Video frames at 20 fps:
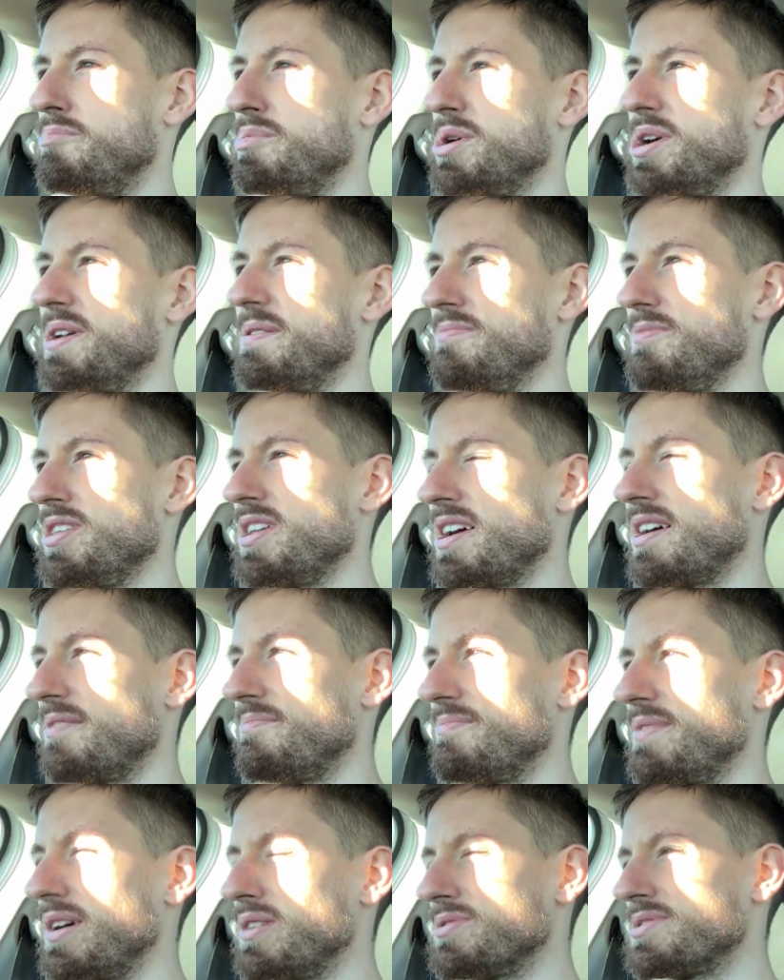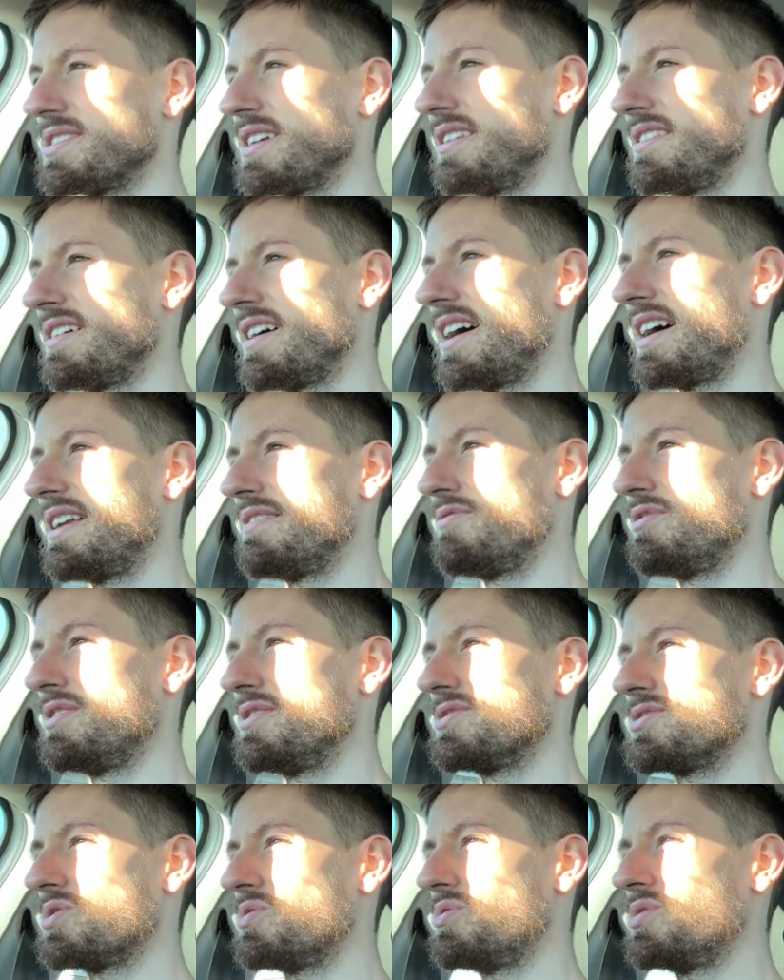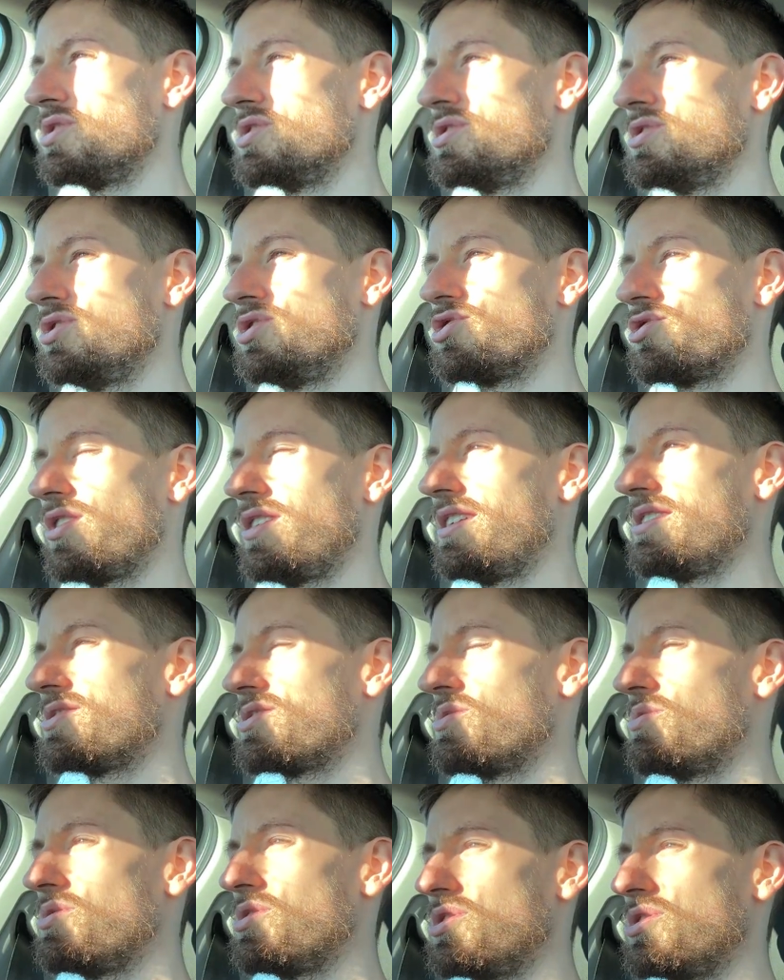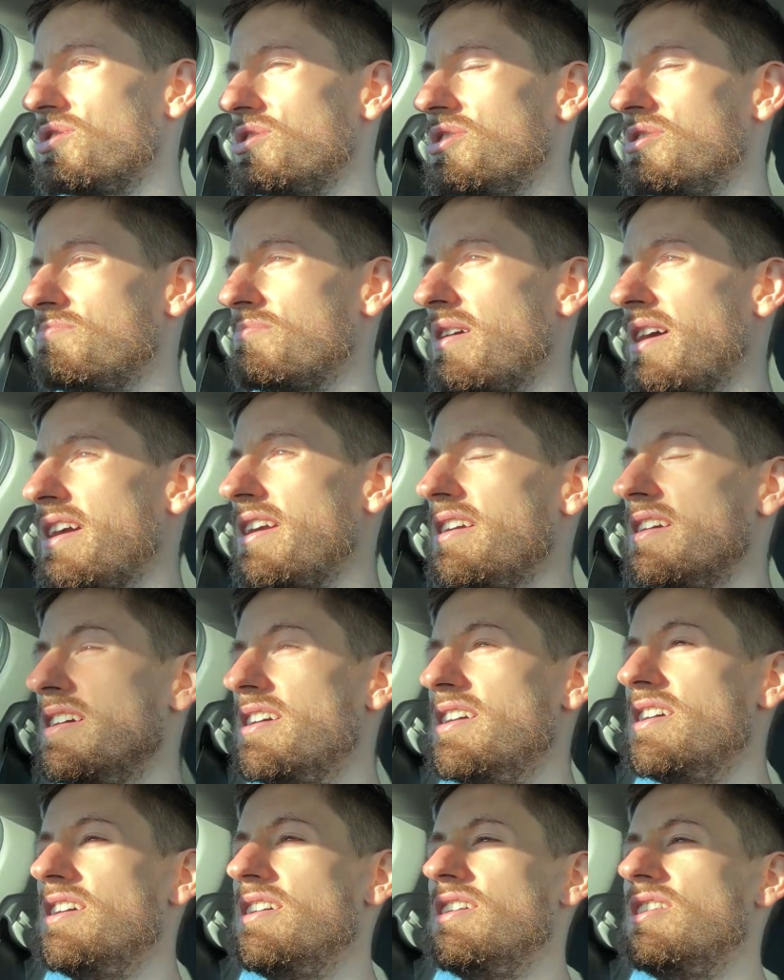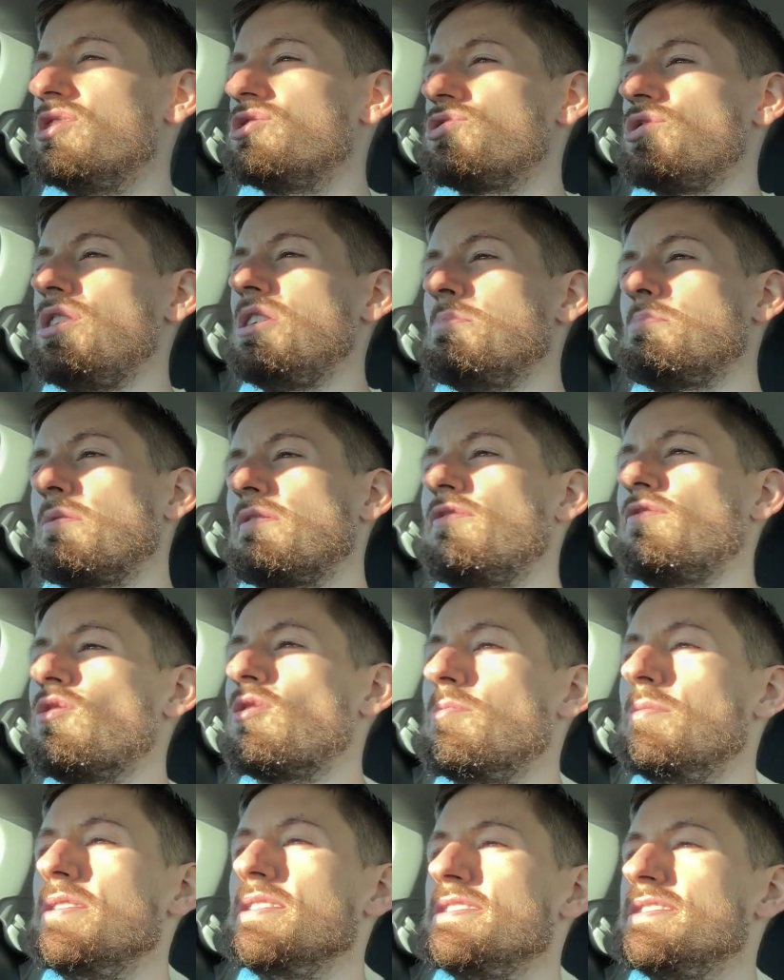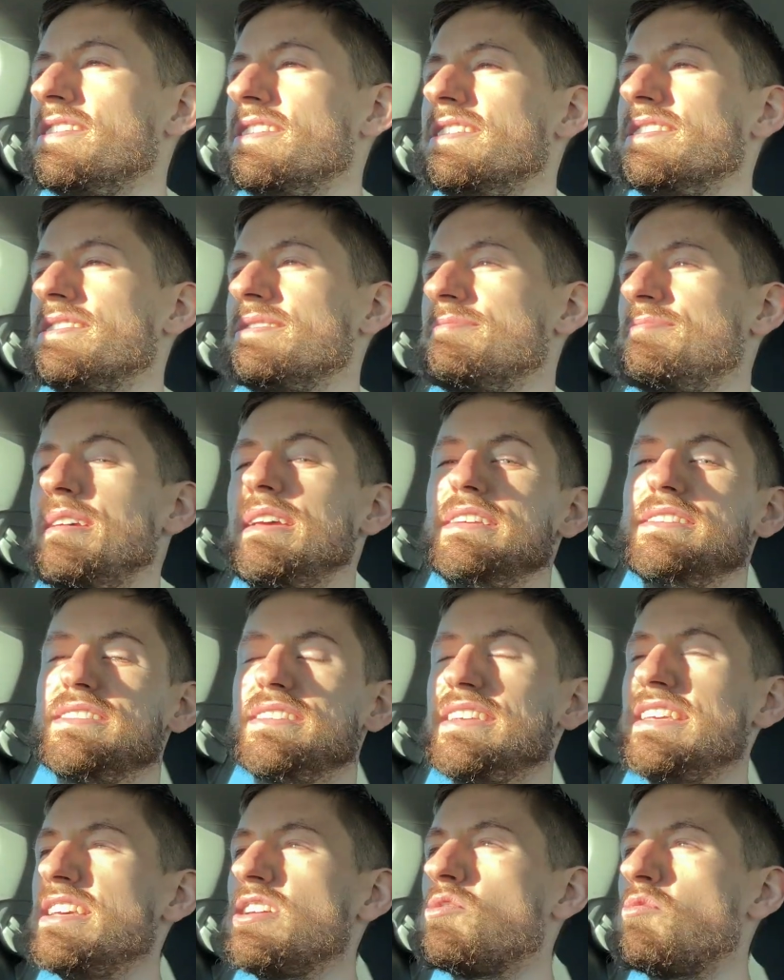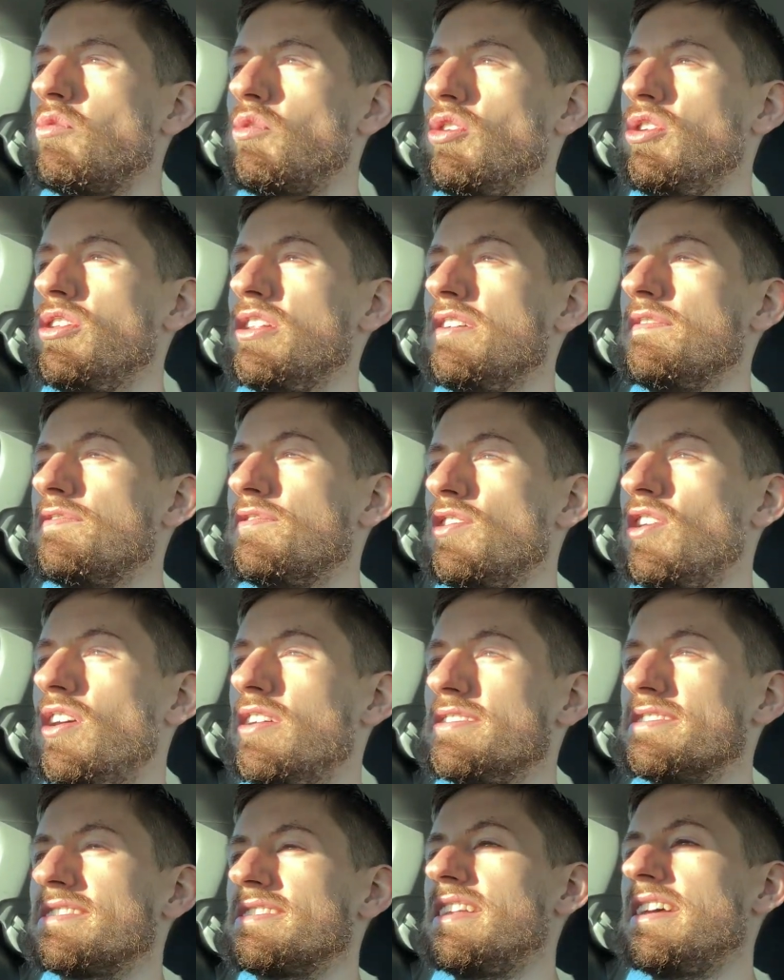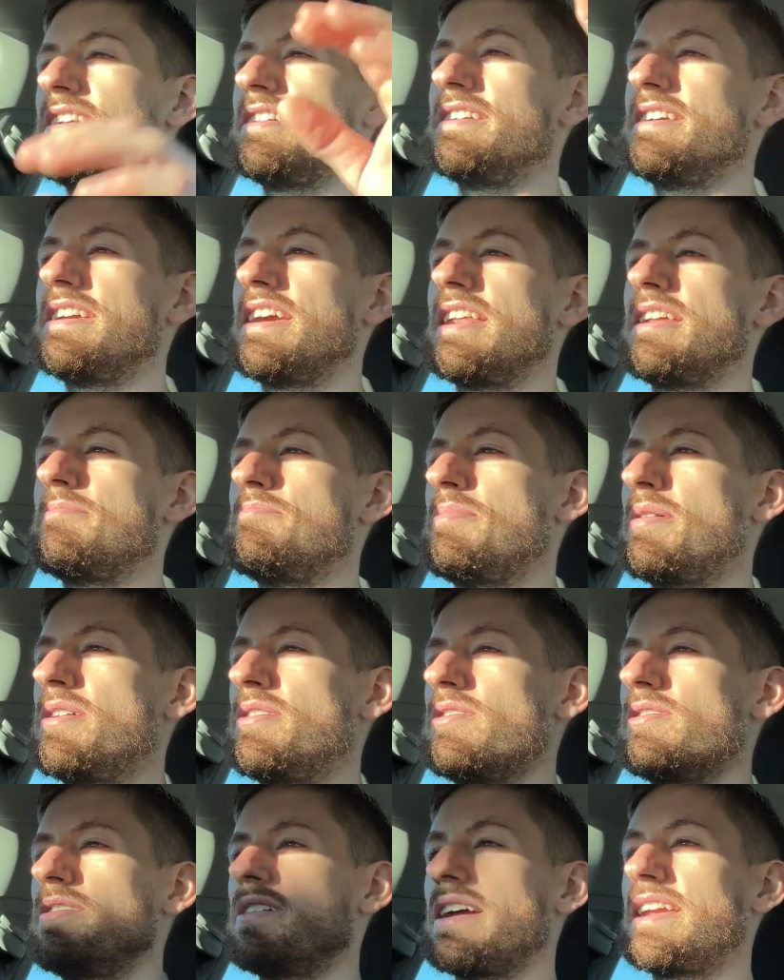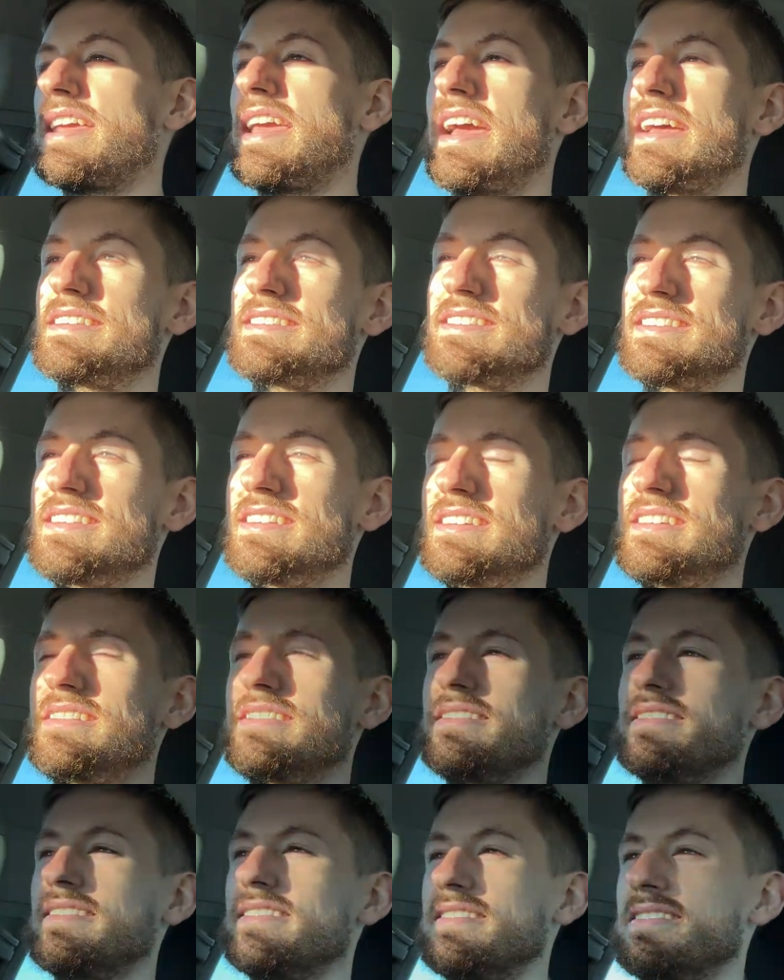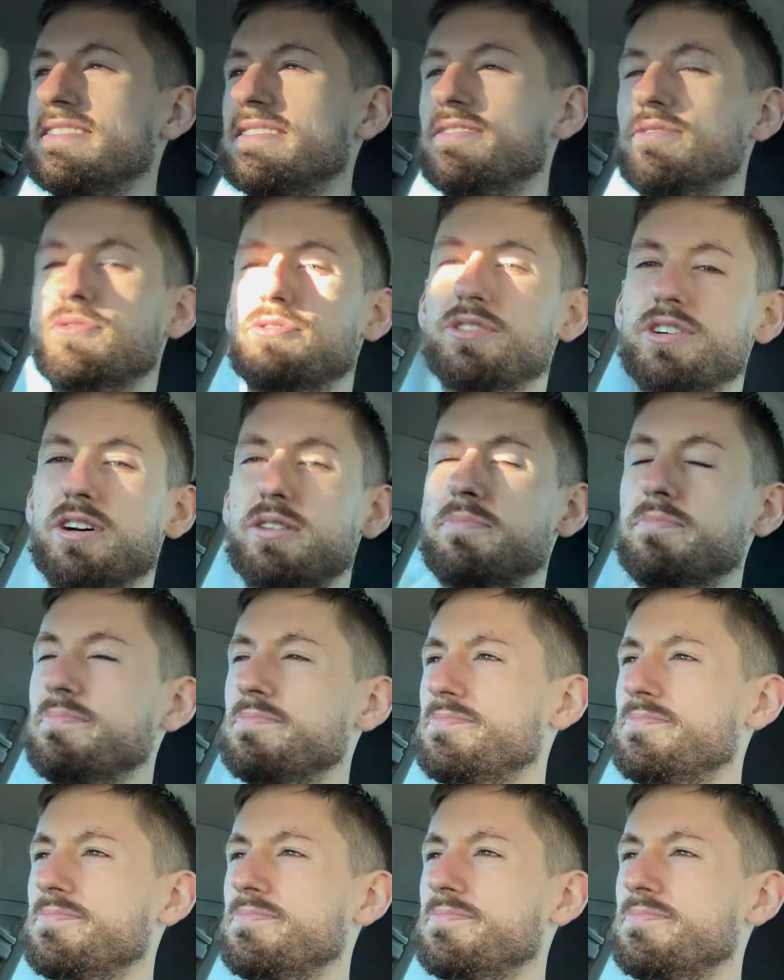But yeah, outside of that, everything's going good. Training's going good. My training performance is equal, if not slightly getting better. I can't see. Hold up.